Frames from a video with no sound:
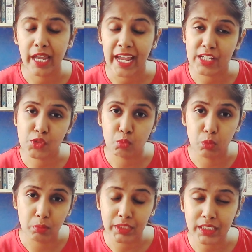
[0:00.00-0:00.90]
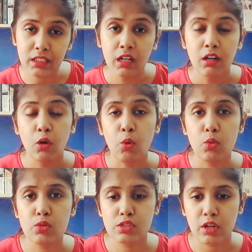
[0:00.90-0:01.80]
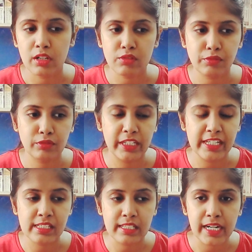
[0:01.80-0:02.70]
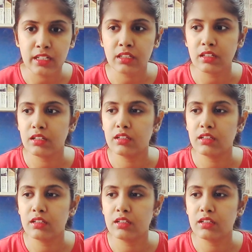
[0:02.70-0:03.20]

age woman who sort of thinks that